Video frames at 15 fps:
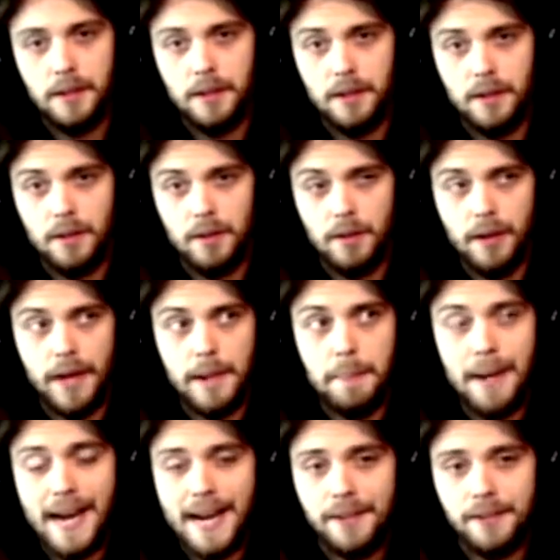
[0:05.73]
a
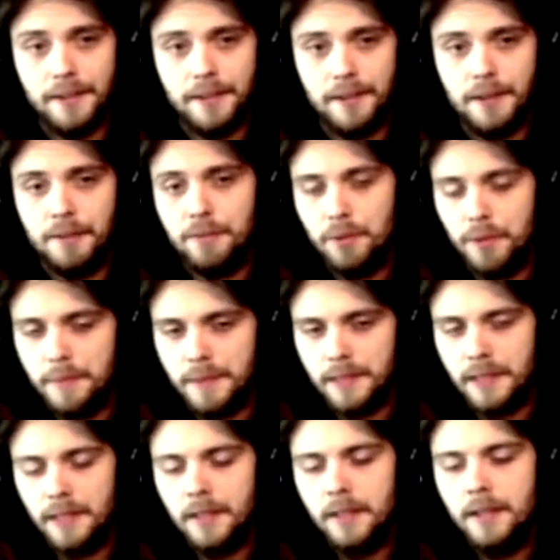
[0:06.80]
pattern, a
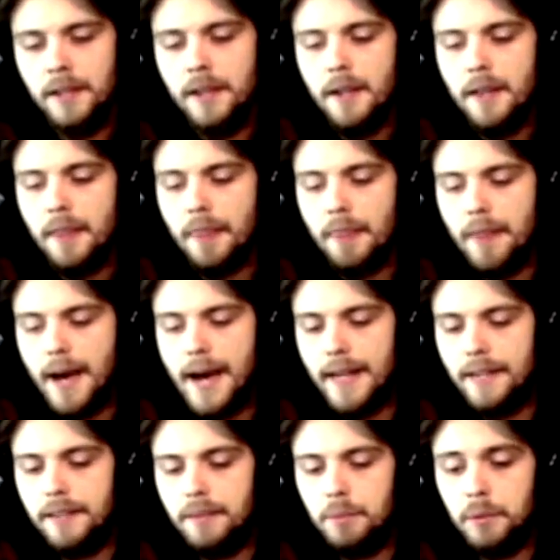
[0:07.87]
formula,
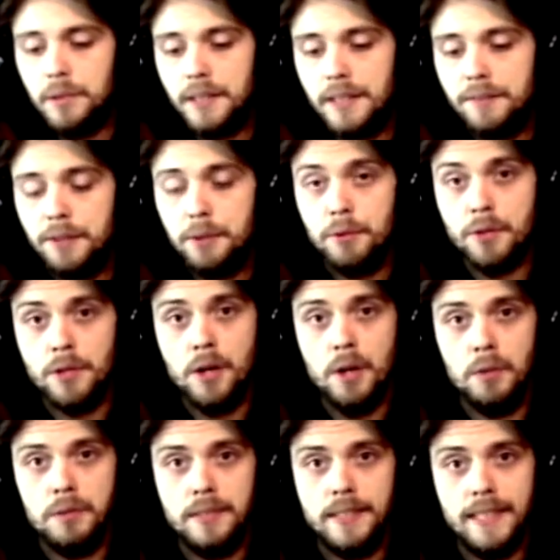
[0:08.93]
that will give you the
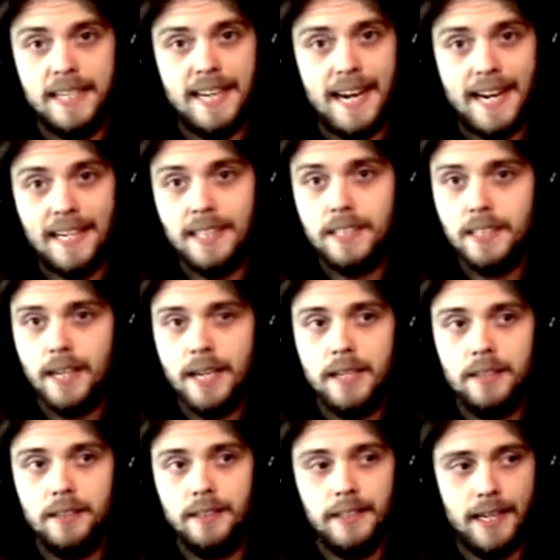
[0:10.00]
notes in any
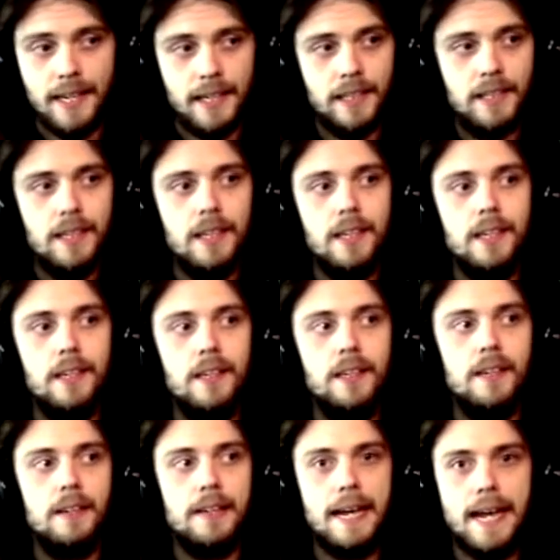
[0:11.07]
scale, in any
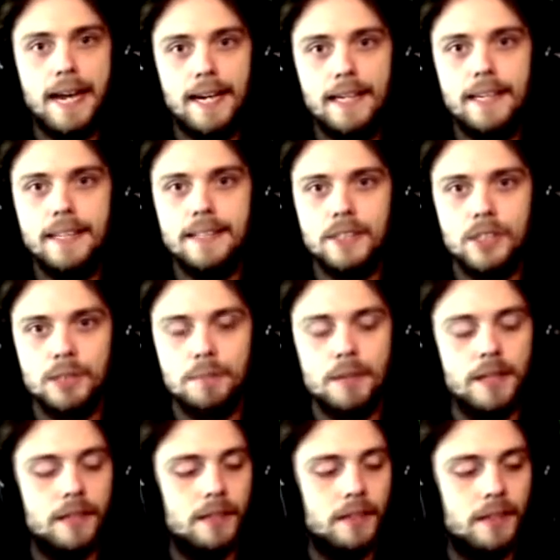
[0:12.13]
key, on any
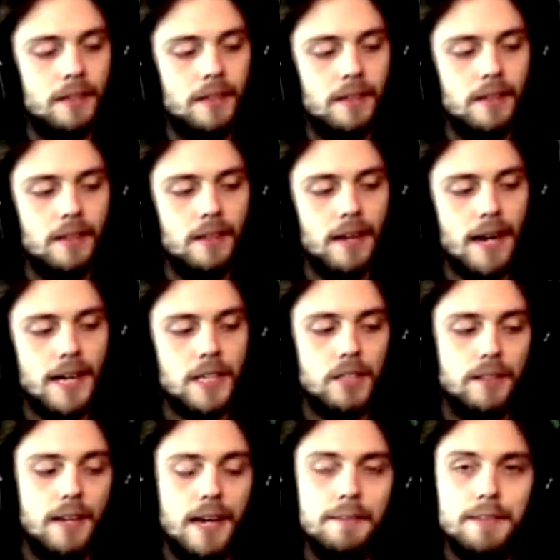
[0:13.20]
instrument.
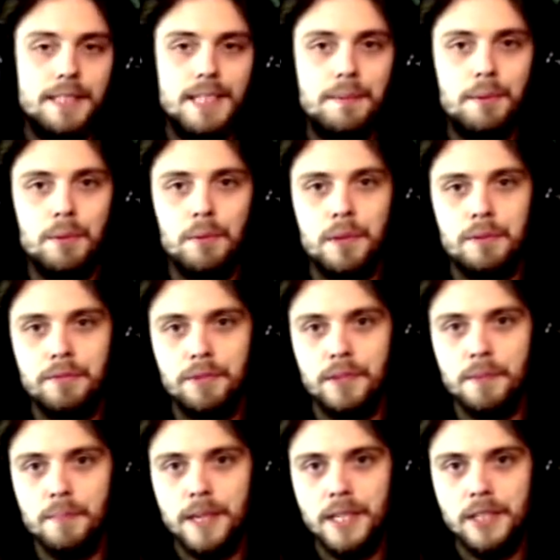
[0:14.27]
Actually, I have a separate one for
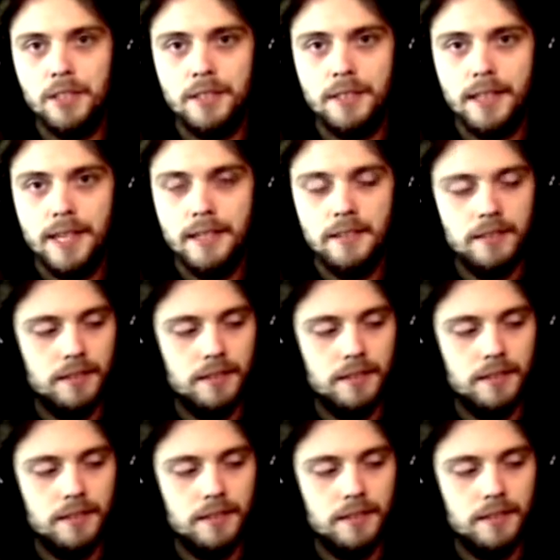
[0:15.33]
the major scale.